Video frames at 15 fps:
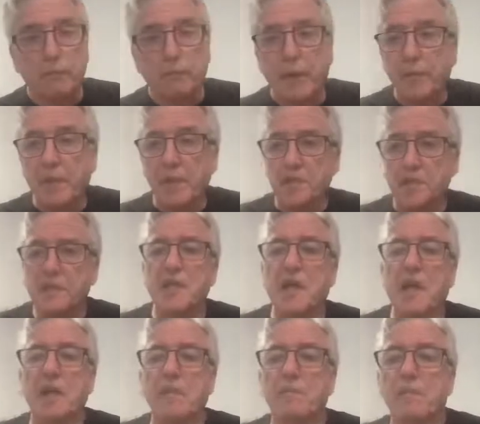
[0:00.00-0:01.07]
Maybe it's
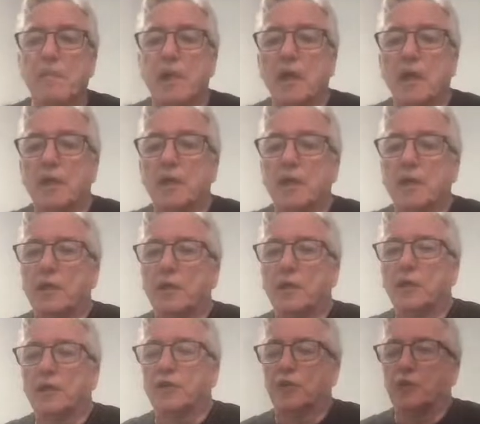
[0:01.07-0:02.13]
time
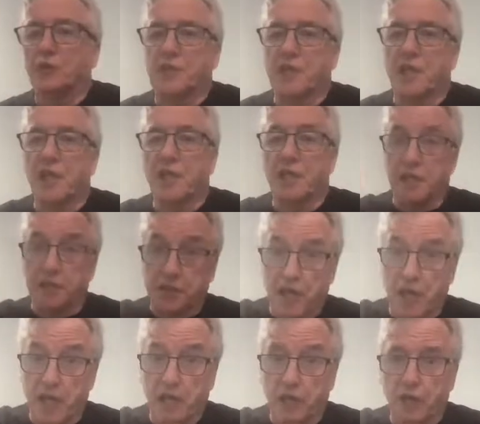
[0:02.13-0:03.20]
to say
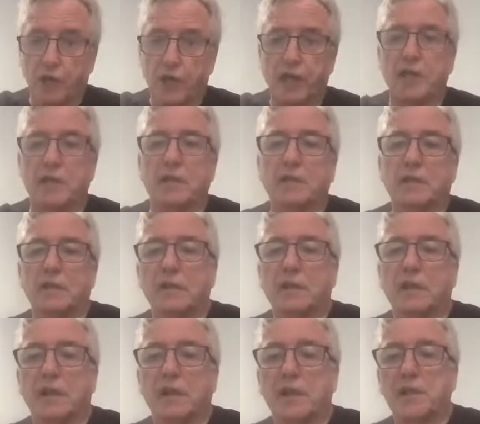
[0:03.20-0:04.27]
sayonara,
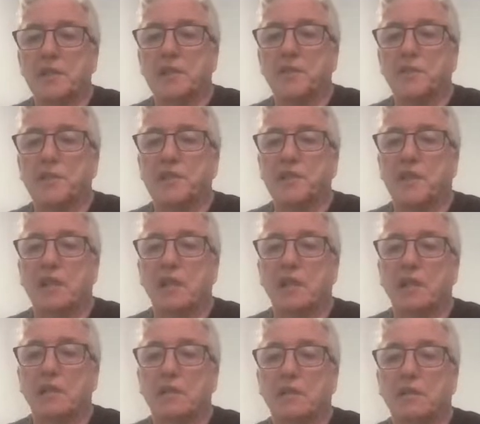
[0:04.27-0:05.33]
as they would
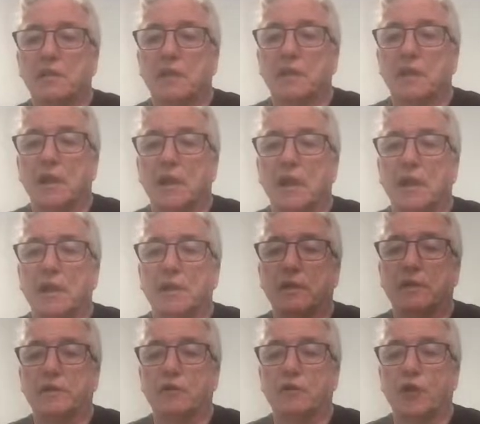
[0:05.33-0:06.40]
say.
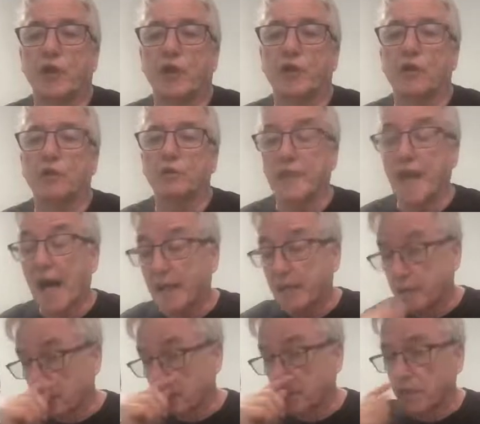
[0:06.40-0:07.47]
Donegal Dad,
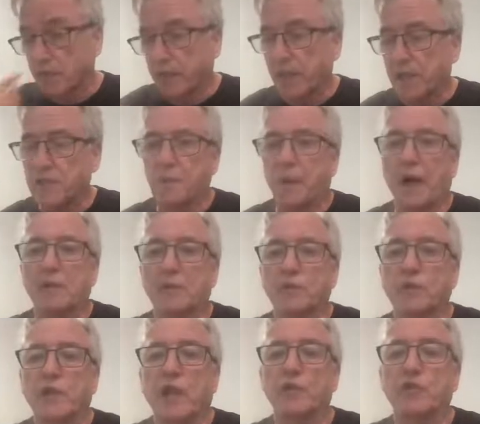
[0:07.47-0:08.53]
thanks Mark,
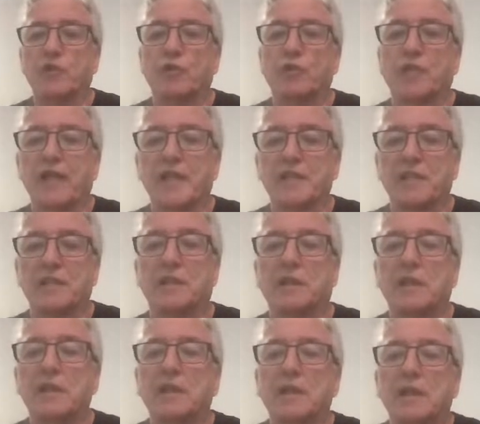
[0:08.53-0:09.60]
we'll catch you later.
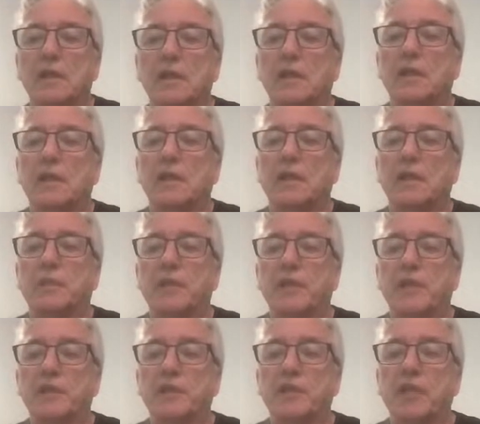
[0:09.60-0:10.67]
Be
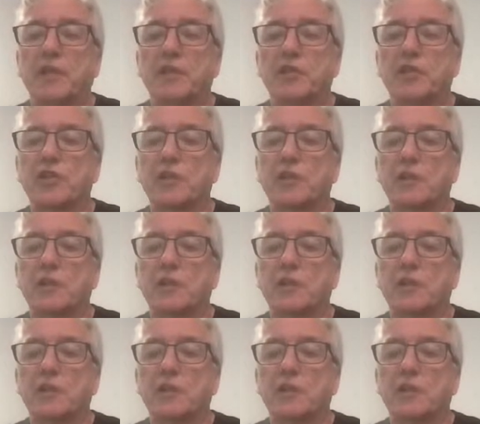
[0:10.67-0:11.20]
in touch.